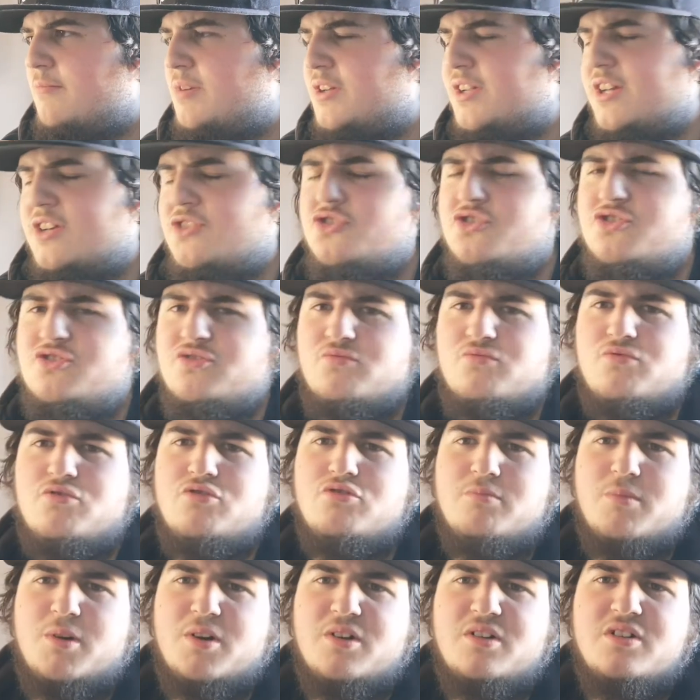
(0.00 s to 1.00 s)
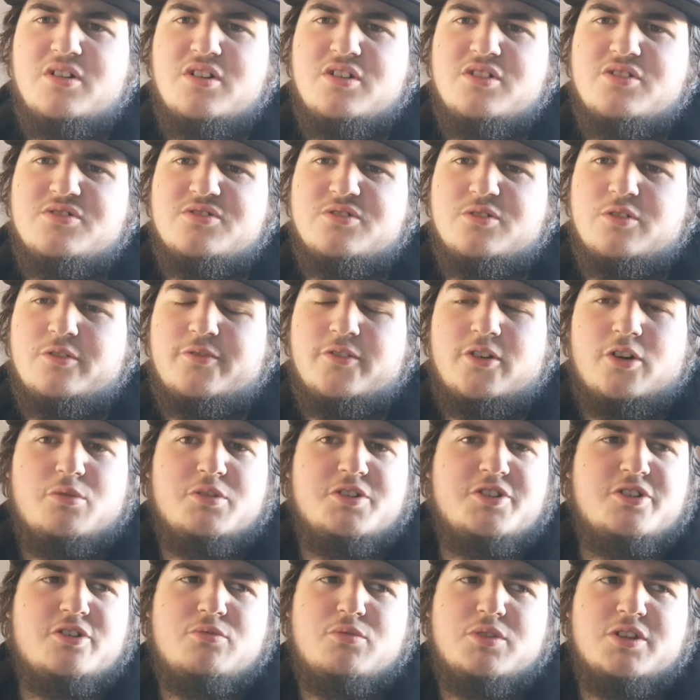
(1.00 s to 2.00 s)
But that's just a rumour so
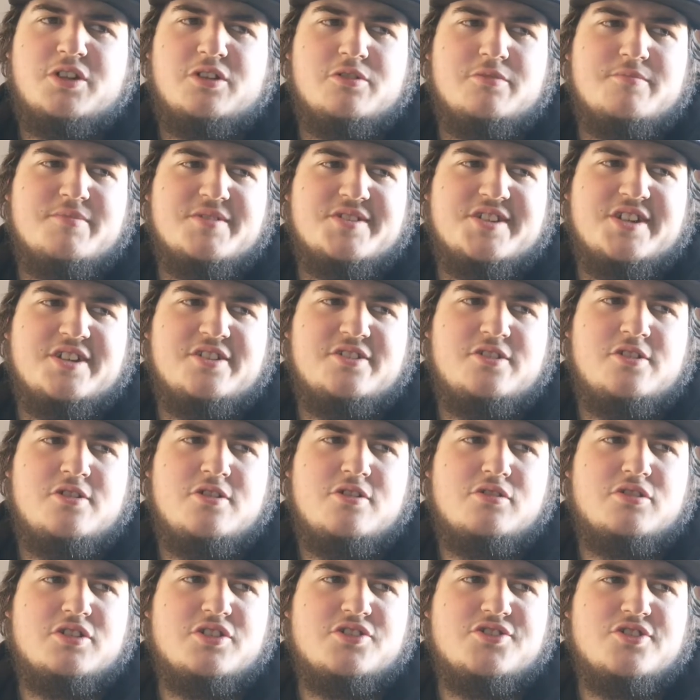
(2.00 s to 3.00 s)
far. We don't 100% know,